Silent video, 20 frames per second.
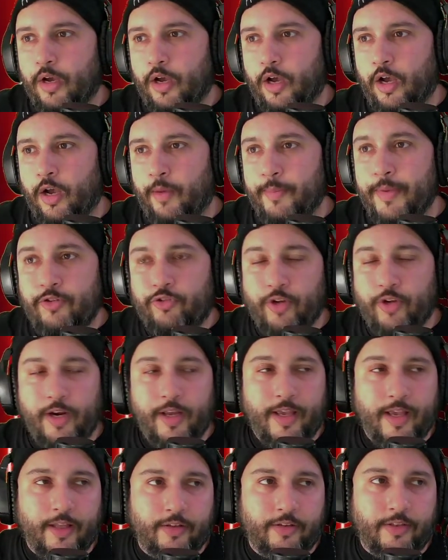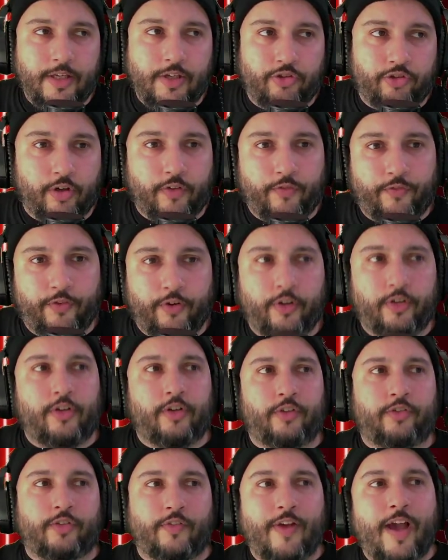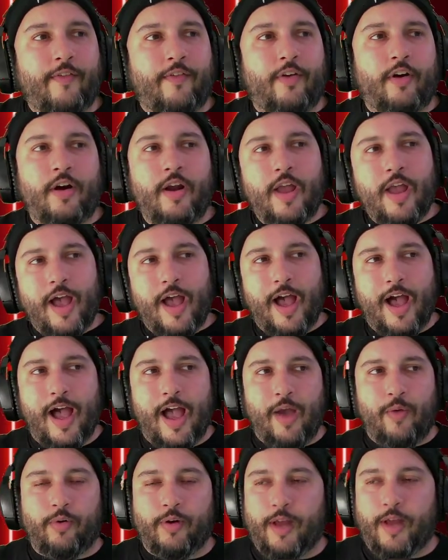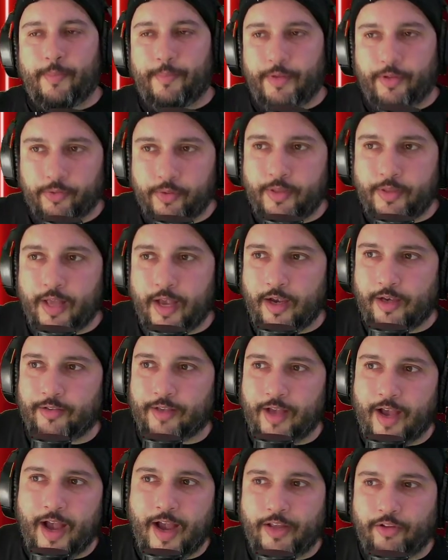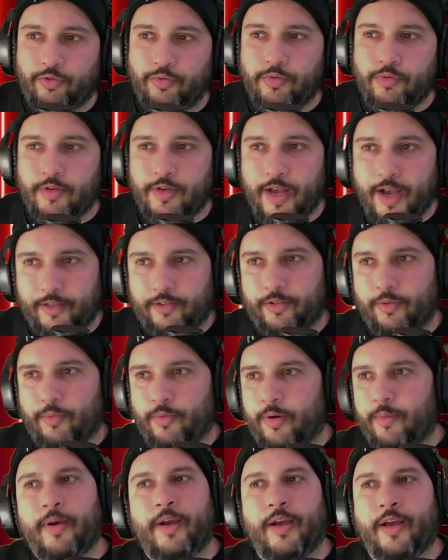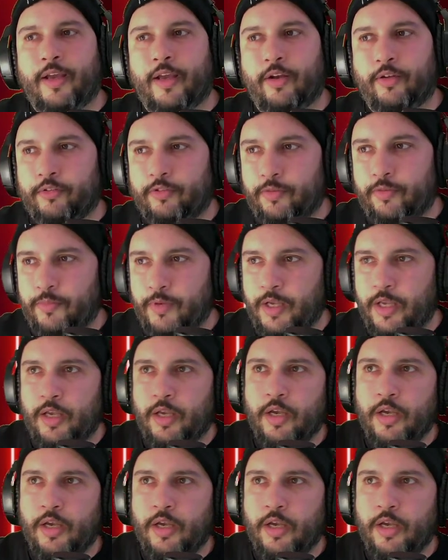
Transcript: Me trying to get the shirt for your survivor, I will not be doing that because I do not want my account to be